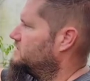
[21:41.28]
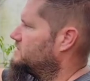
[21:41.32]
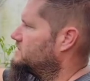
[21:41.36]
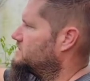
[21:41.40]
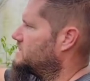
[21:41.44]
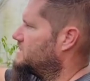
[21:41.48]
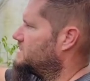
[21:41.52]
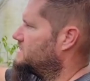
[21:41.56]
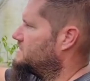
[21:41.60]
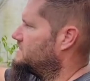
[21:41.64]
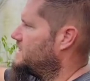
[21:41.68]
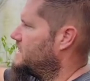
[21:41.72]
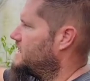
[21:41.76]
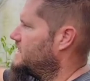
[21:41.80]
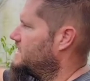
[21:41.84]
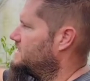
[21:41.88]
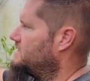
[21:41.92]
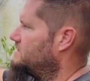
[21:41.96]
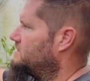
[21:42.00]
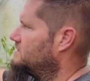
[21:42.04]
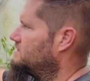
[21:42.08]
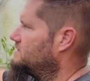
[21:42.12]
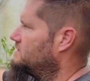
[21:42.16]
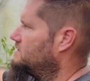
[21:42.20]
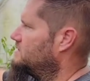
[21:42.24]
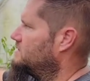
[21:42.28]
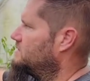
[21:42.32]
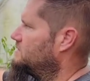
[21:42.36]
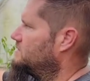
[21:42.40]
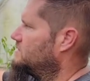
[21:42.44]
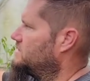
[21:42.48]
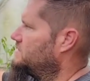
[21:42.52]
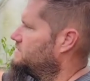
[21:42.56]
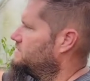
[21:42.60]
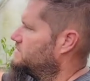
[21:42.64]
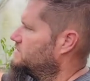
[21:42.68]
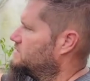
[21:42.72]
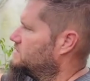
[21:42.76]
looked like that, it
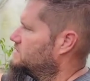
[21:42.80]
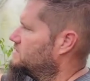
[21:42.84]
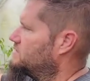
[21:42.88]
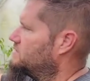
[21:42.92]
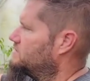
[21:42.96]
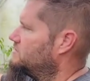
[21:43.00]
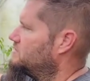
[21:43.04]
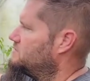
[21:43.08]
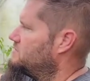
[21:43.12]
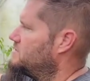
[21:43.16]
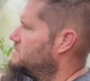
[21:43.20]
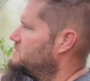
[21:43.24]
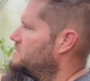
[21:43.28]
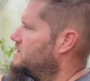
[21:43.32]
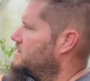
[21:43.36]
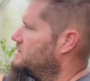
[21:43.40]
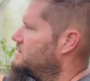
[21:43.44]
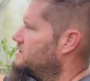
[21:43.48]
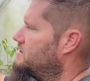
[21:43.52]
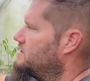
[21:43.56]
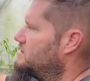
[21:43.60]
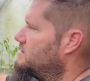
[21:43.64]
would even look a little bit better.